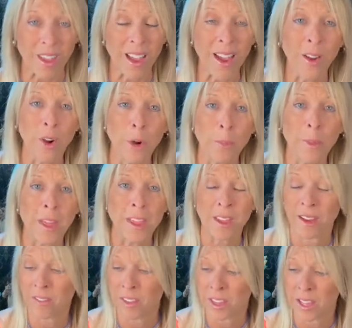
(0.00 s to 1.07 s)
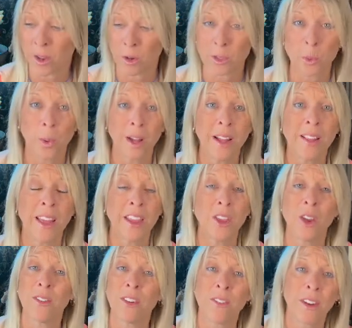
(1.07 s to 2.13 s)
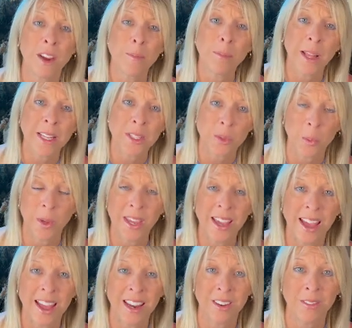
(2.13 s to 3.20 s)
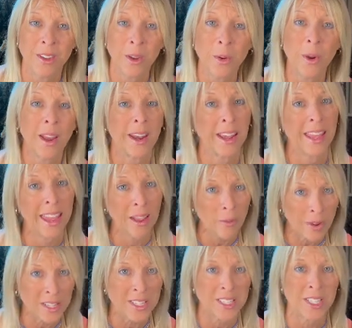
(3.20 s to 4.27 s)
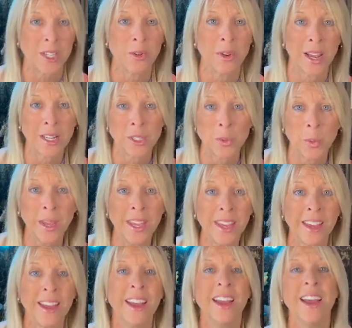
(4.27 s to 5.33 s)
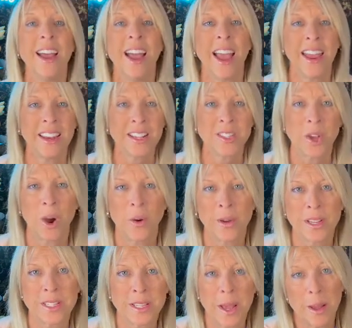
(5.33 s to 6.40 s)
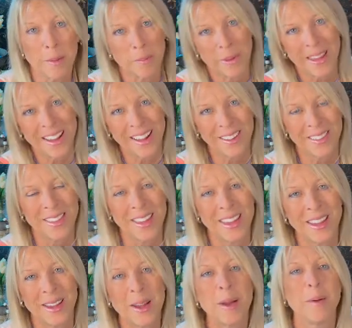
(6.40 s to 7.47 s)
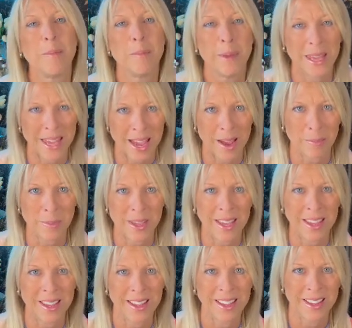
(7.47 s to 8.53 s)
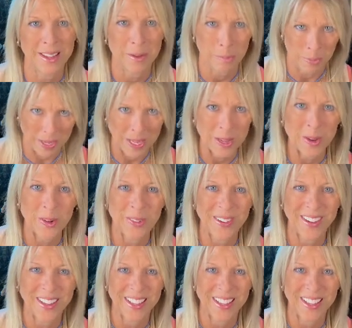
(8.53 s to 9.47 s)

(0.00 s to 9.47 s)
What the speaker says: I hope that everything goes well and you have a very blessed week ahead of you. And I can't wait to see you next week. And as always, be healthy, be happy, be you.